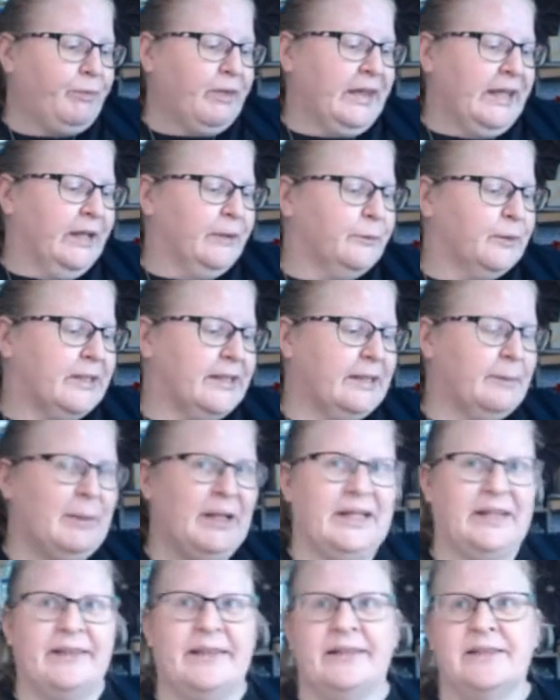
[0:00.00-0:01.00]
one of the many
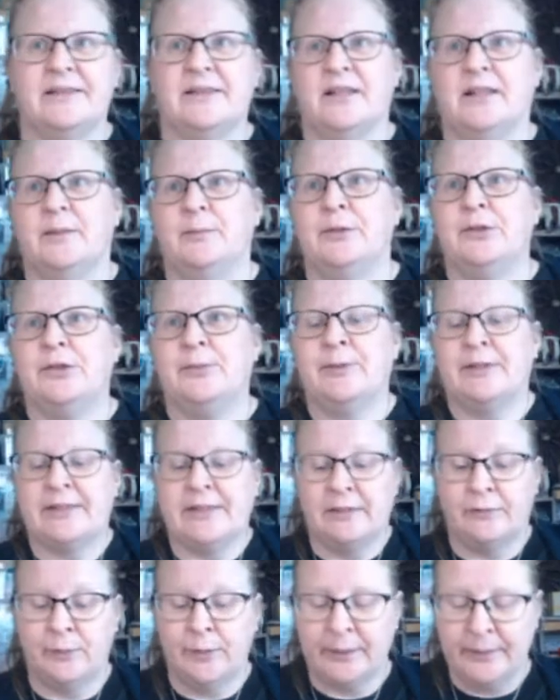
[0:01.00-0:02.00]
things I amuse
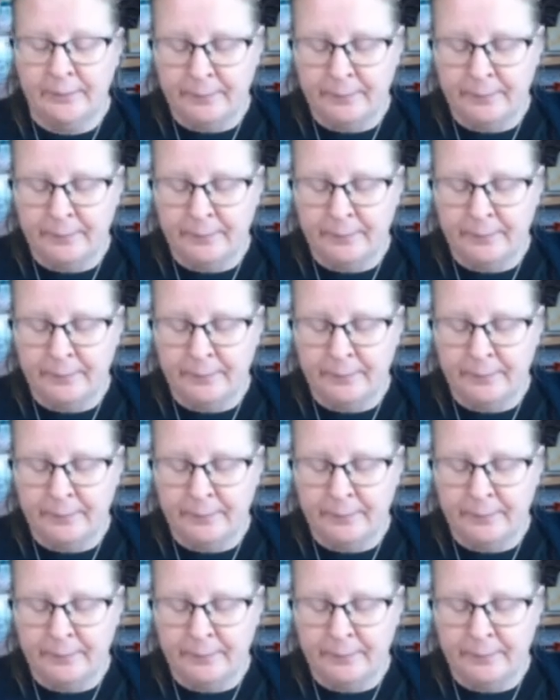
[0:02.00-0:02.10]
myself with.